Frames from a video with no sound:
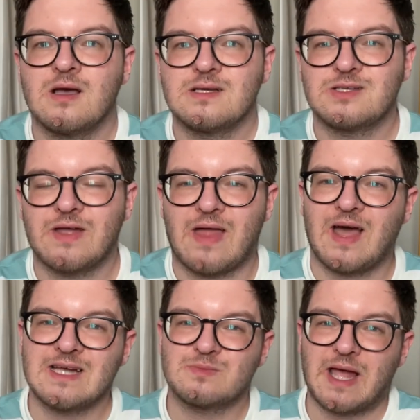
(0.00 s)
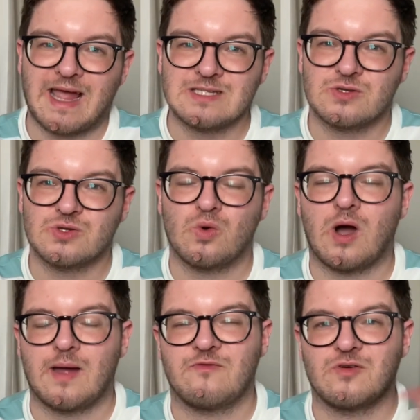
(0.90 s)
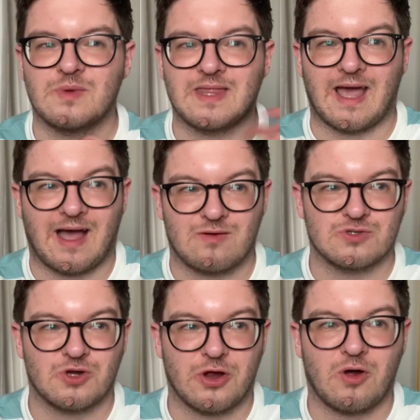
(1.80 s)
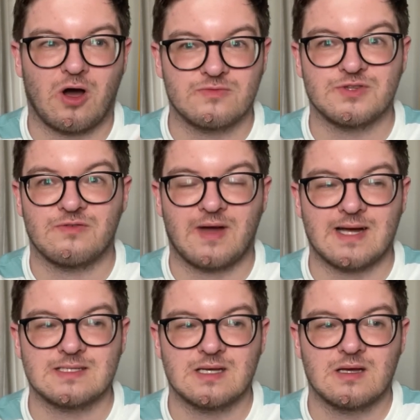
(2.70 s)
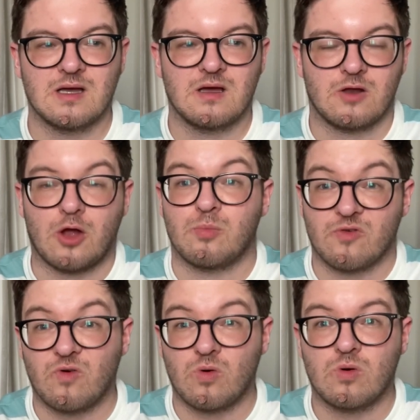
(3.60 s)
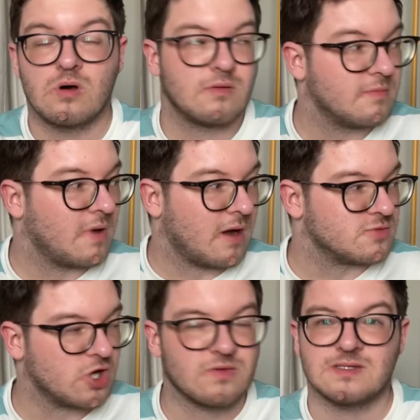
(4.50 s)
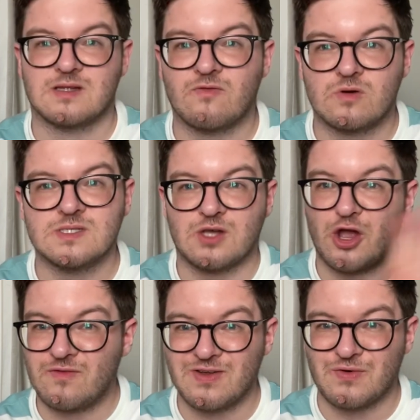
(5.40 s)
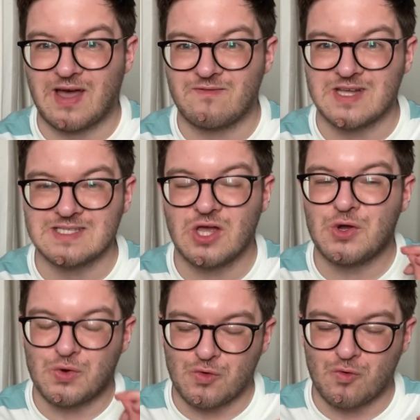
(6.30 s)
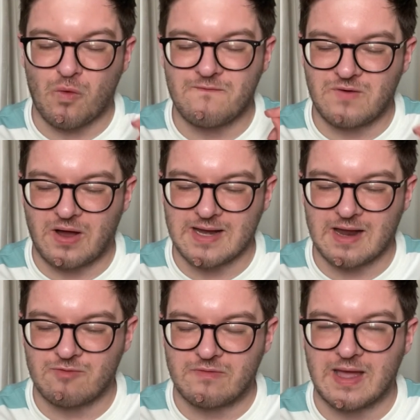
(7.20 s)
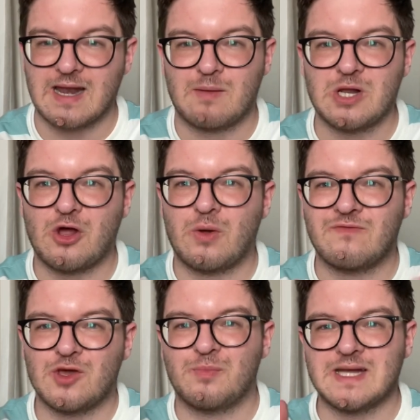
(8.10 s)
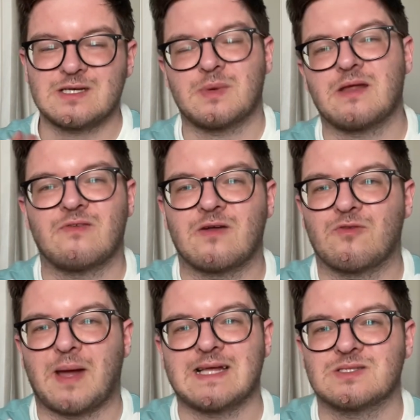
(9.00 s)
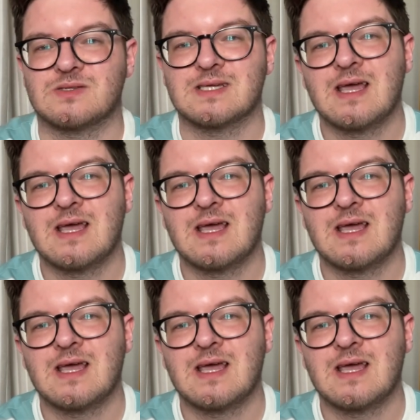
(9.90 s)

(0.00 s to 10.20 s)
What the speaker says: So yeah, that is my ASOS haul. I am filming the outro after the fact. No, before I'm trying the stuff on. So hopefully all that fits all fine and everything. Let me know if you picked up anything from ASOS